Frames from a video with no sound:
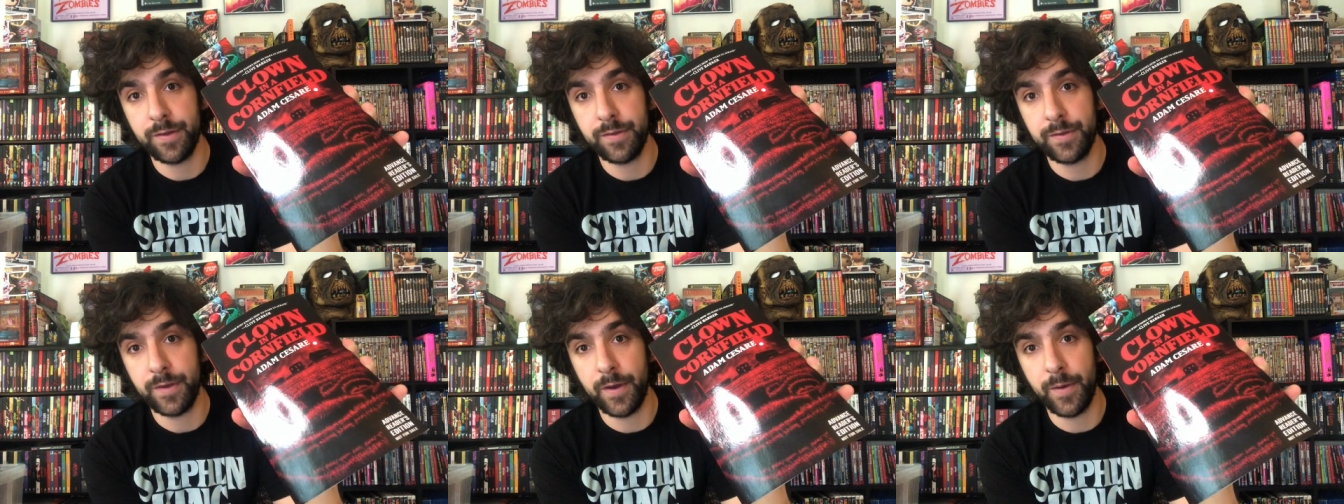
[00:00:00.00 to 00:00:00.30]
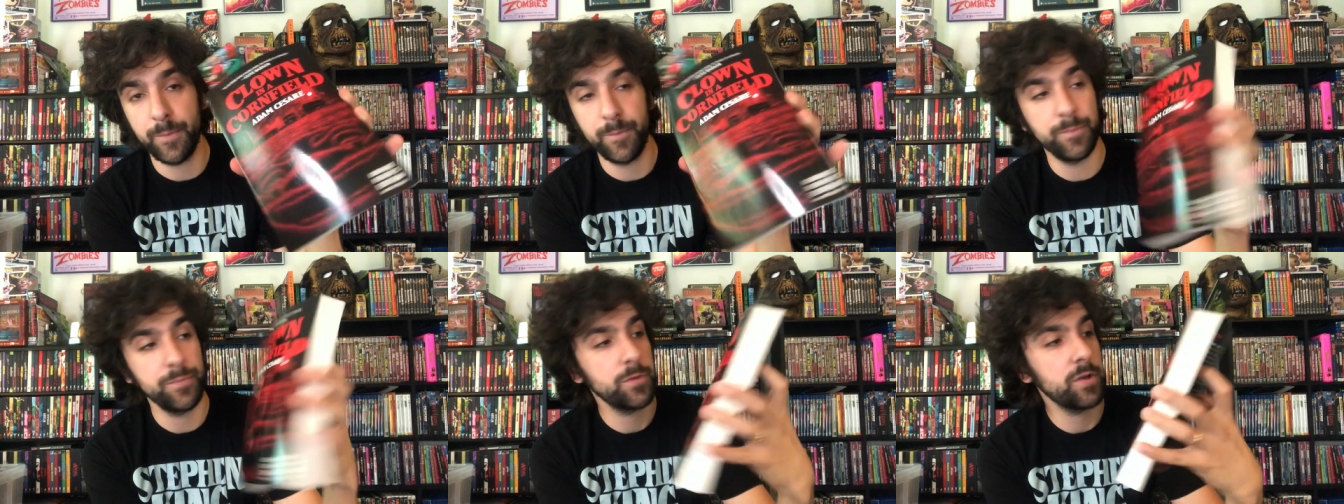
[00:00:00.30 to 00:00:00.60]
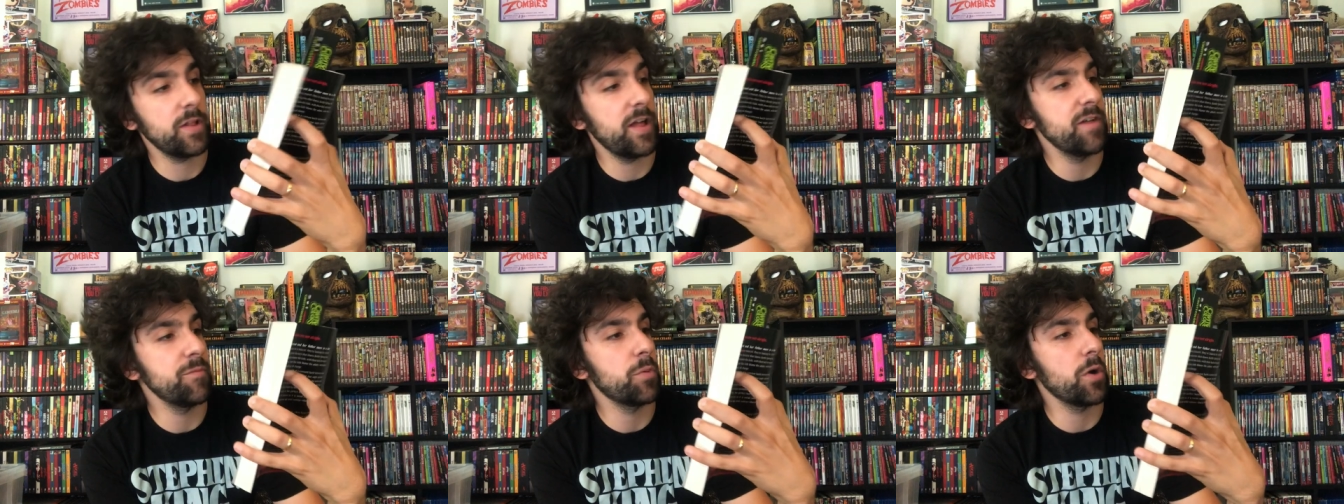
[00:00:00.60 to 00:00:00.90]
So,
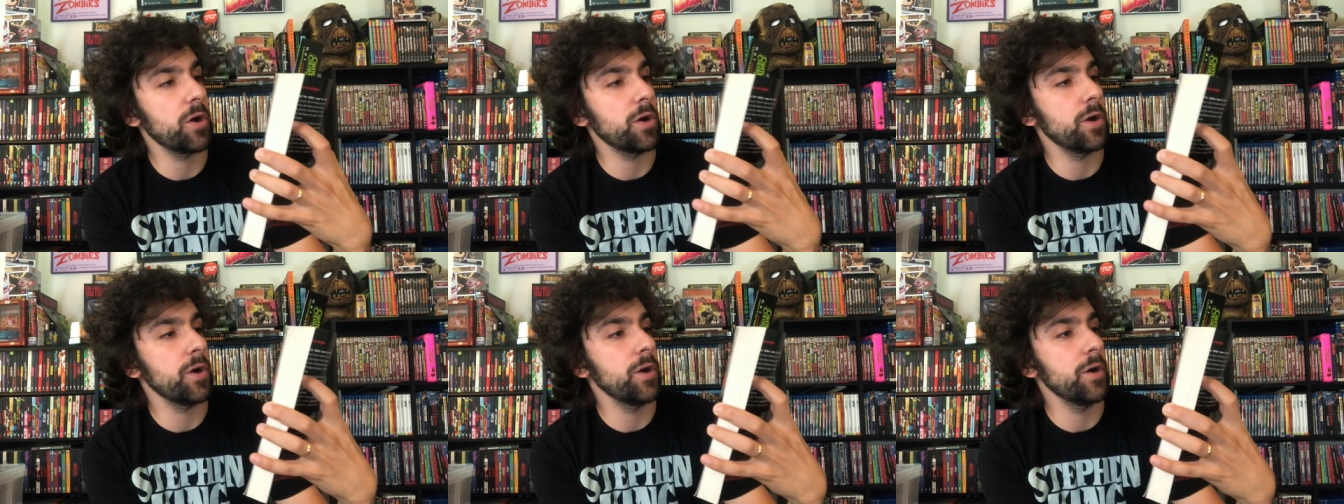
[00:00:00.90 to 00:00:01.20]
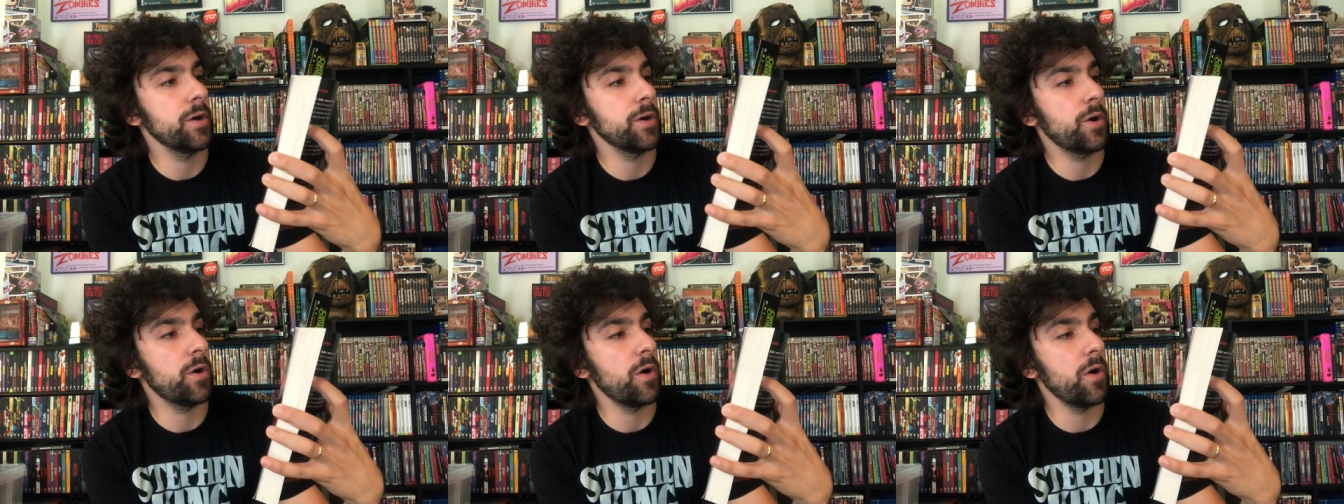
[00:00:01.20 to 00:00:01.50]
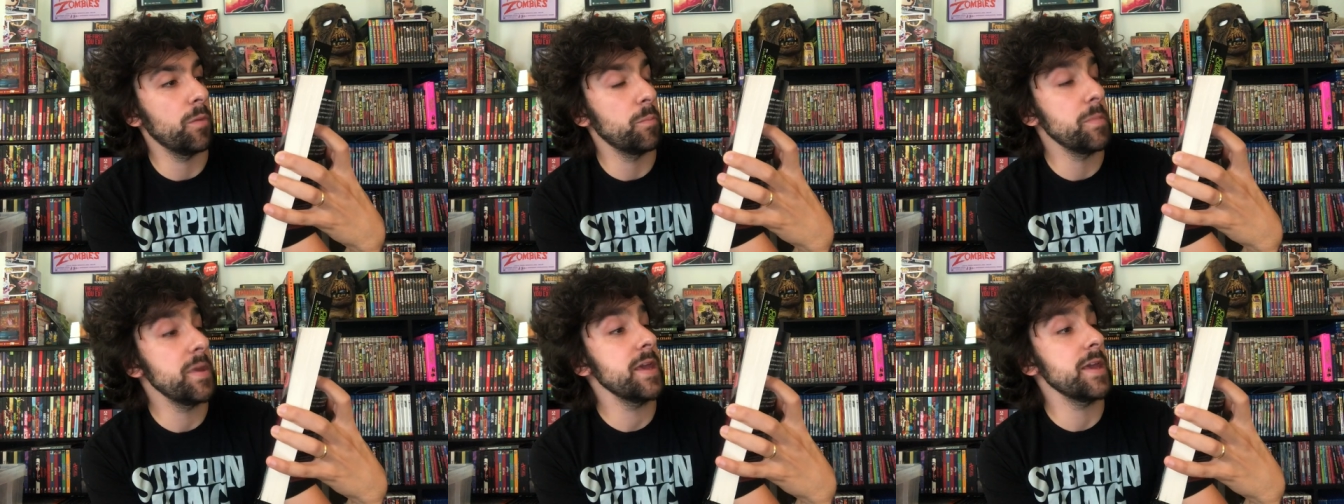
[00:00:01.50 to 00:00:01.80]
Clive Barker
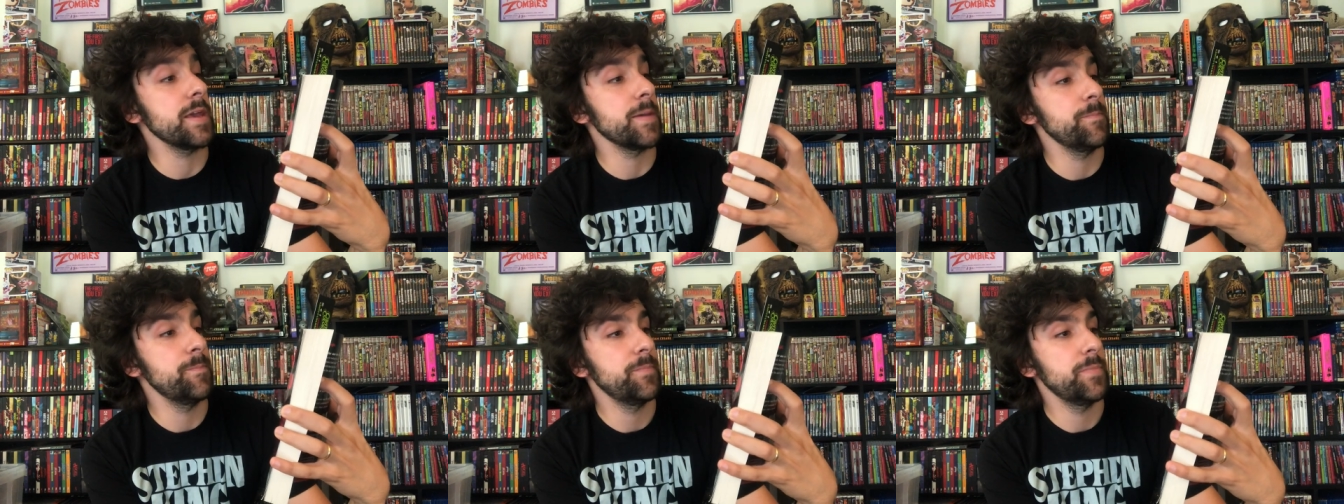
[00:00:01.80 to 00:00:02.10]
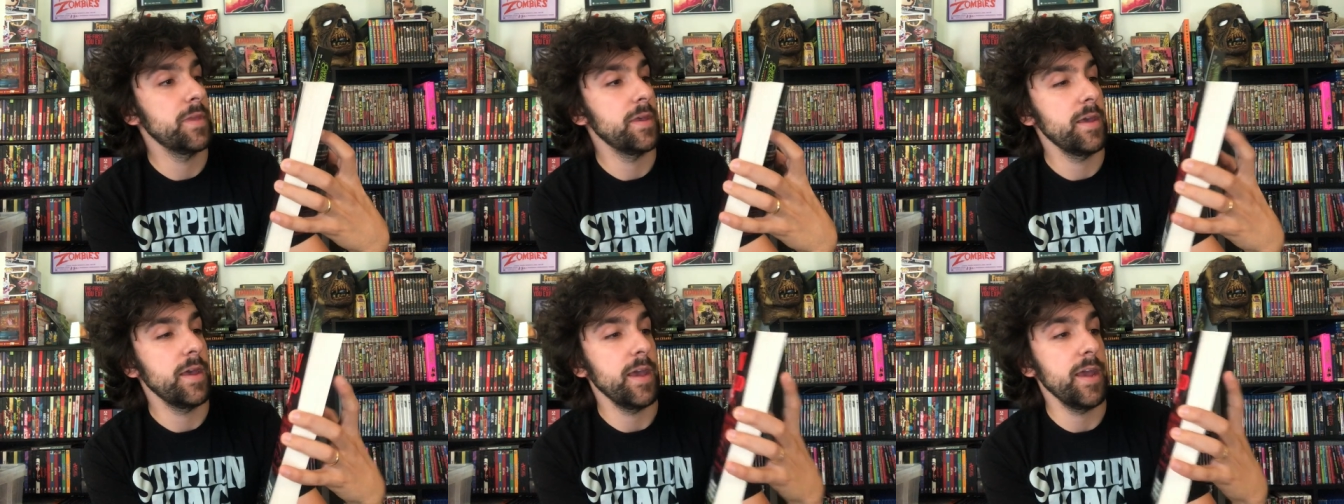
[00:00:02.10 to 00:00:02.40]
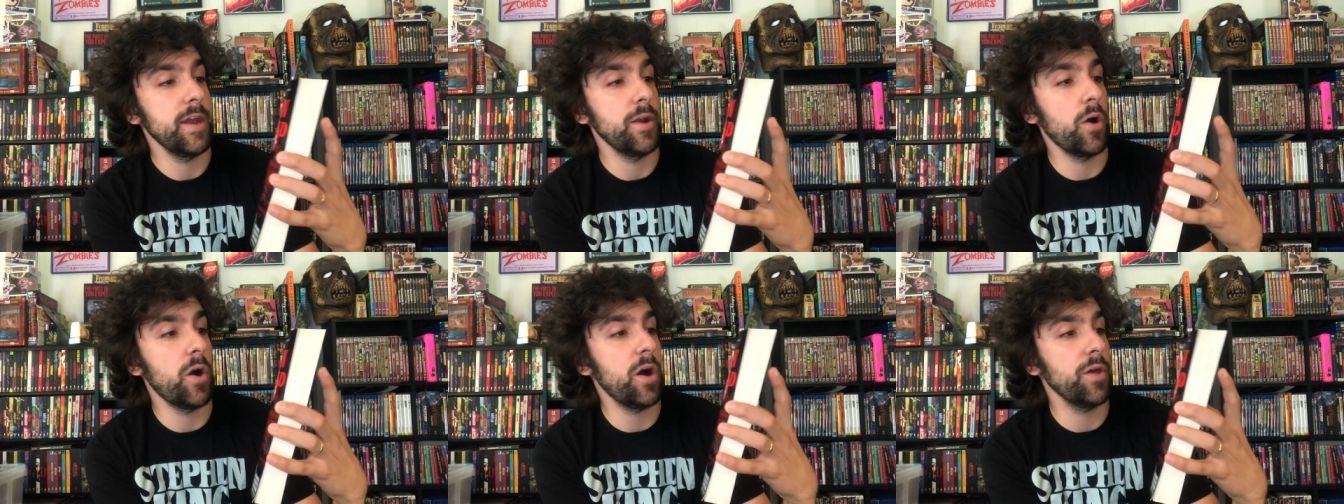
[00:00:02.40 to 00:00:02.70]
called me
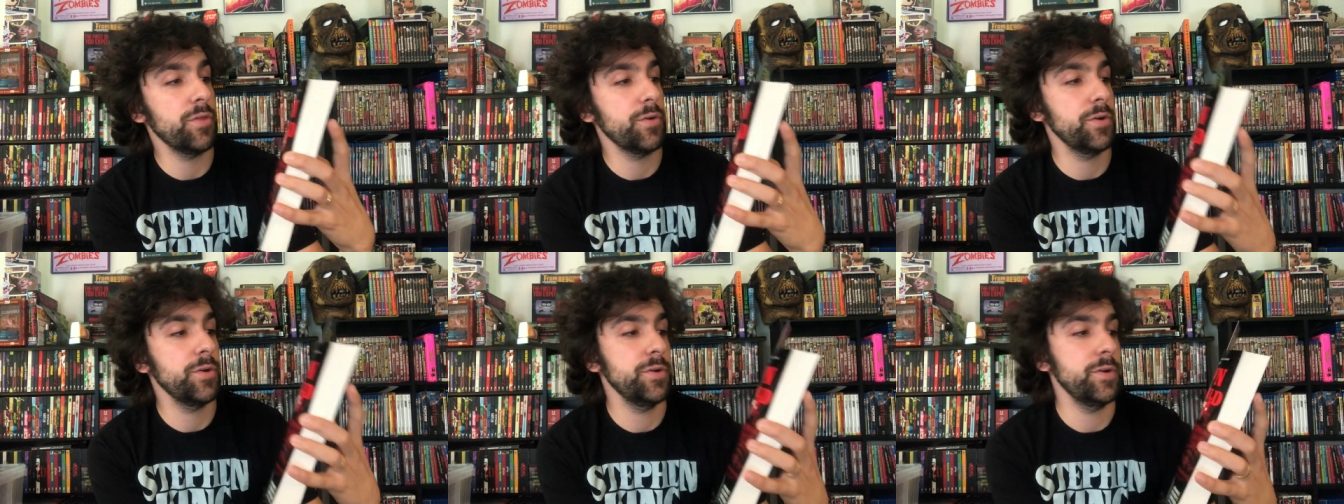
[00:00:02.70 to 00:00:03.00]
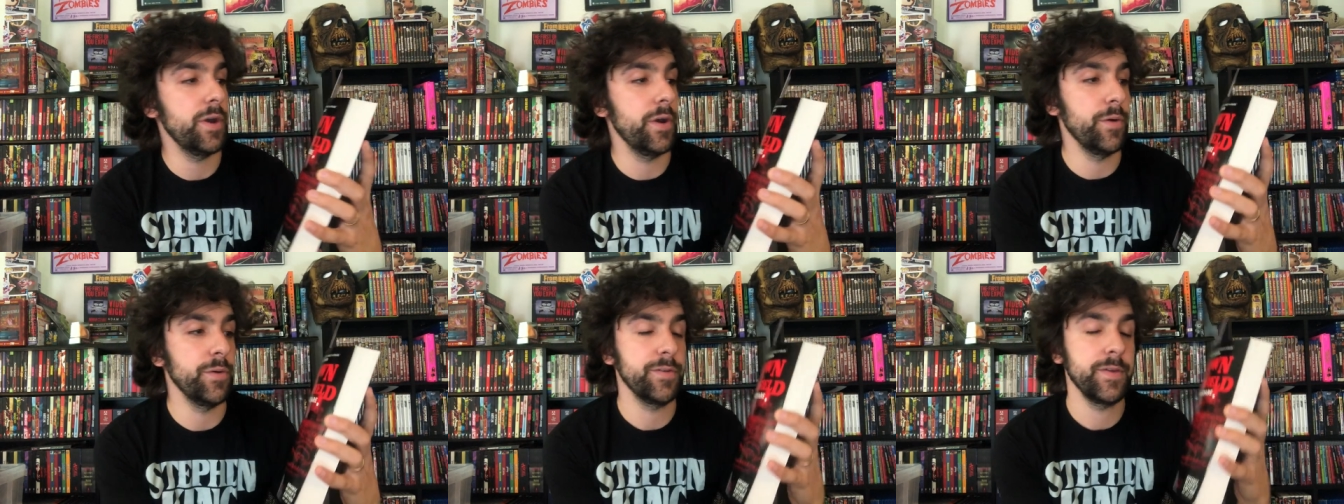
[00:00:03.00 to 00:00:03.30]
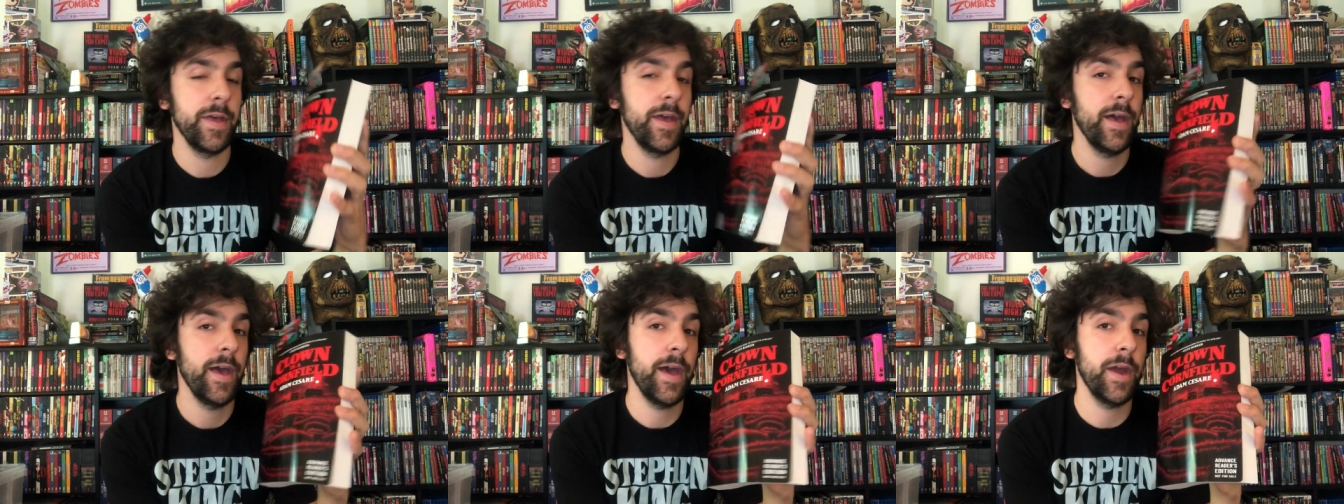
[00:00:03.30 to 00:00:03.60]
an author who knows
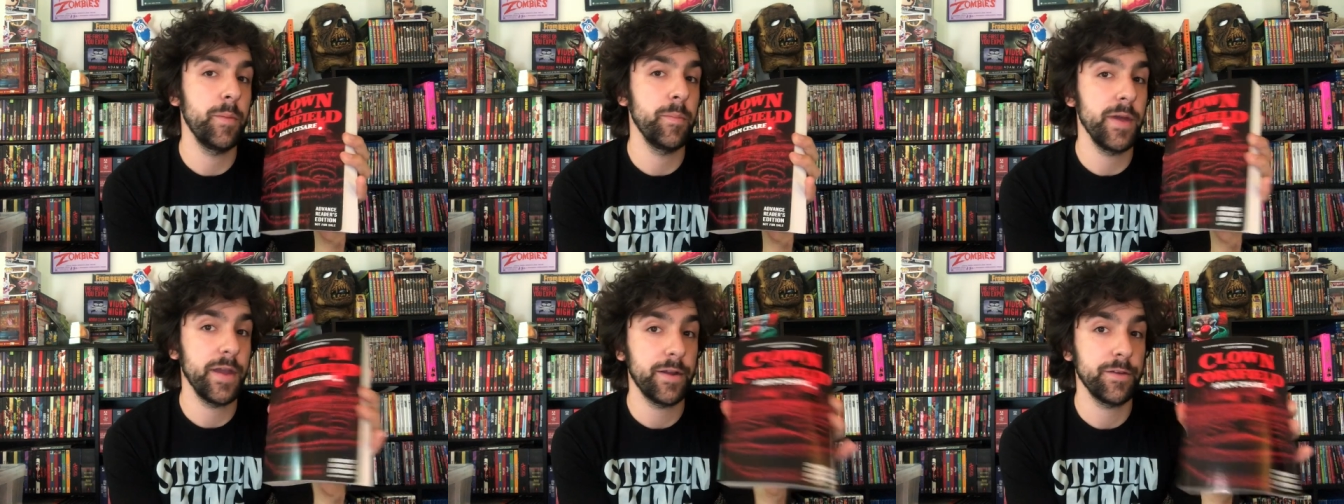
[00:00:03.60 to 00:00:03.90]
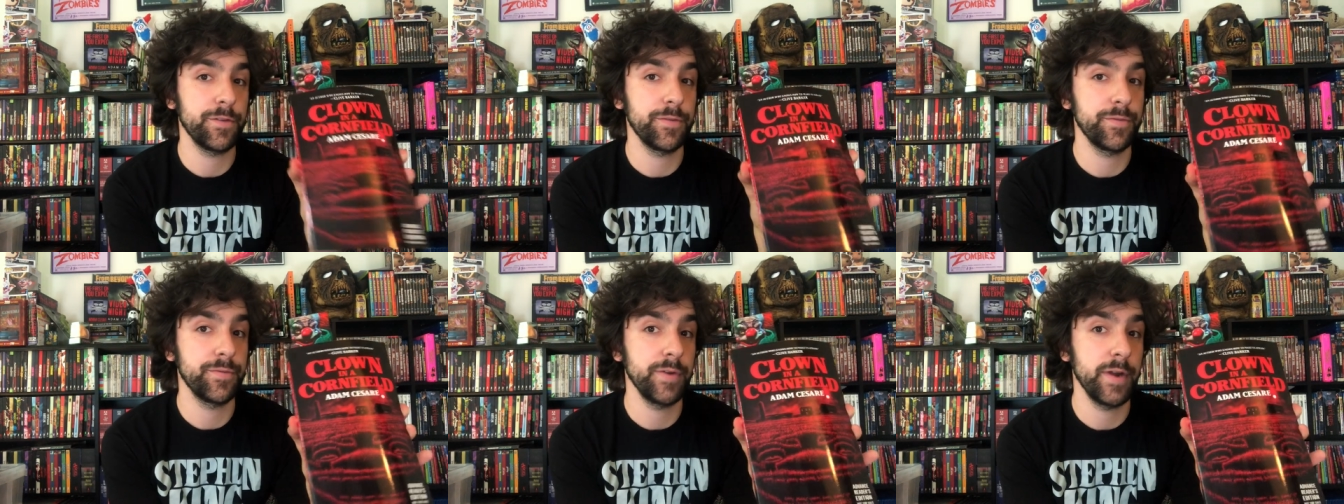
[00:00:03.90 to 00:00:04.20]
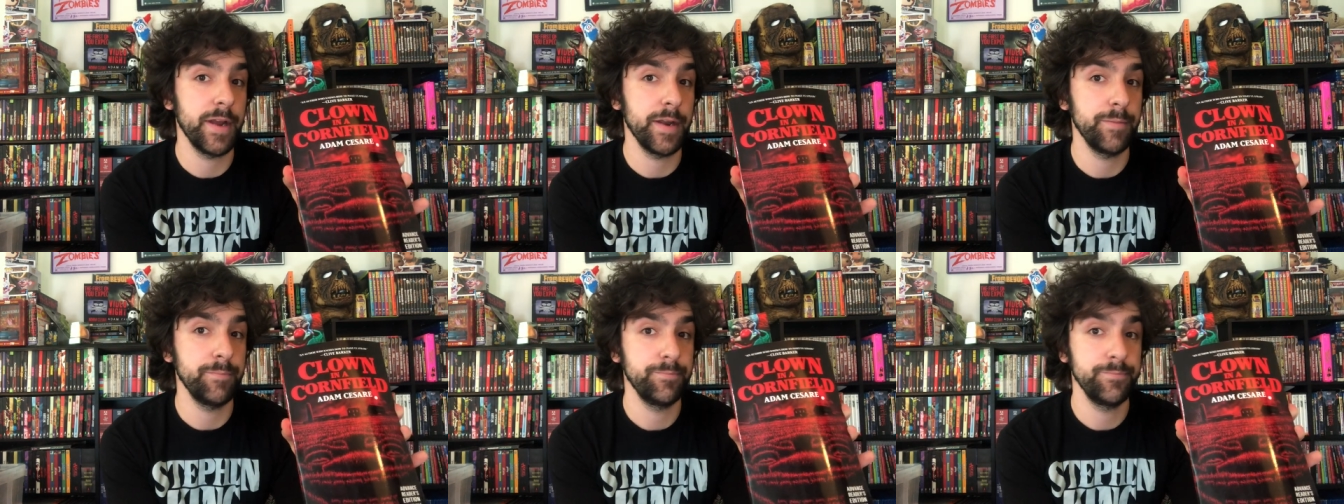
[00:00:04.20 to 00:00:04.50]
how to make us
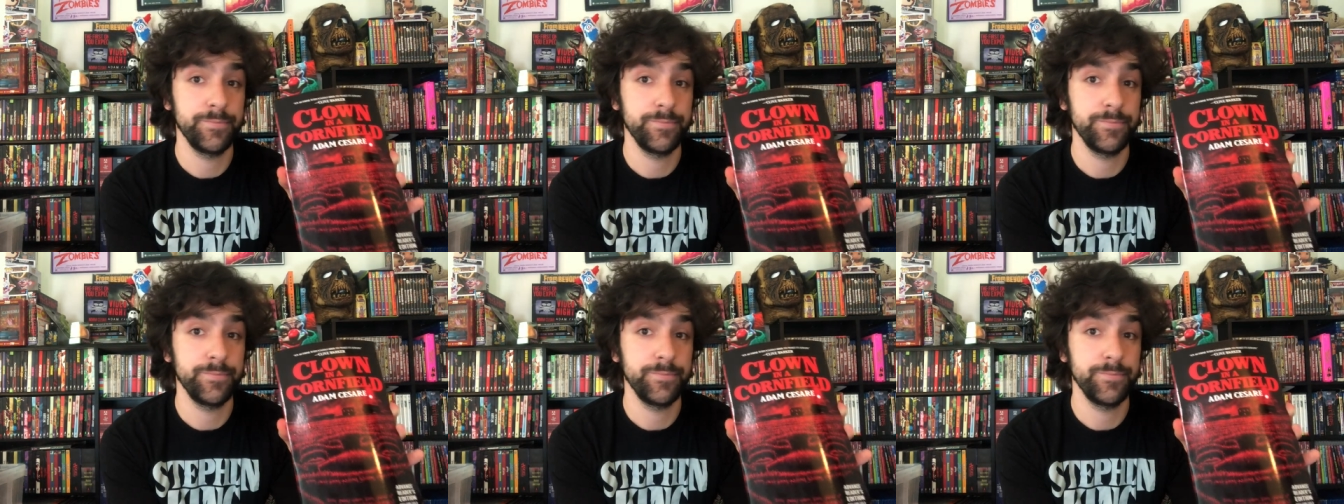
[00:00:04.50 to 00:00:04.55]
afraid